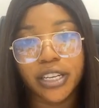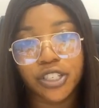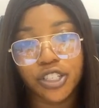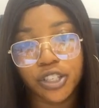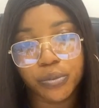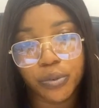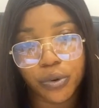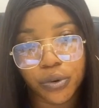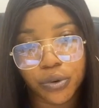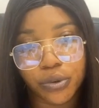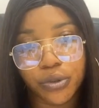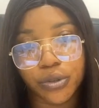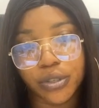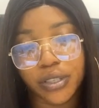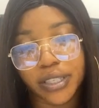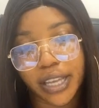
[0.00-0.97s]
eligible
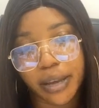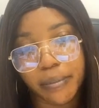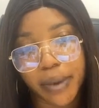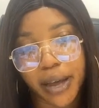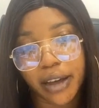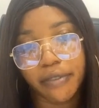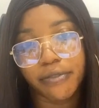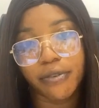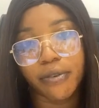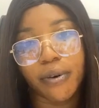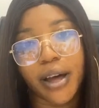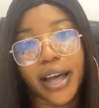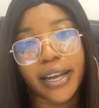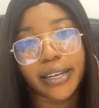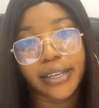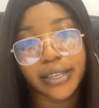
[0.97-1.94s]
to stay back
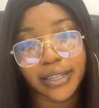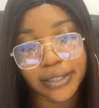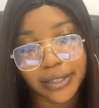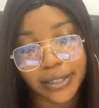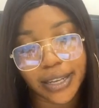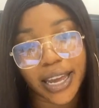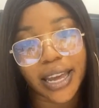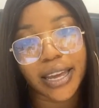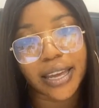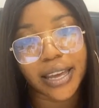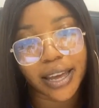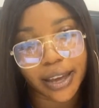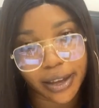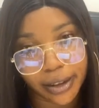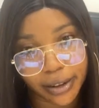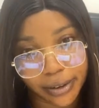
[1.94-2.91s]
for at least a
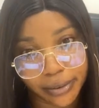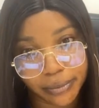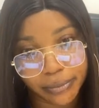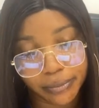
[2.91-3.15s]
year.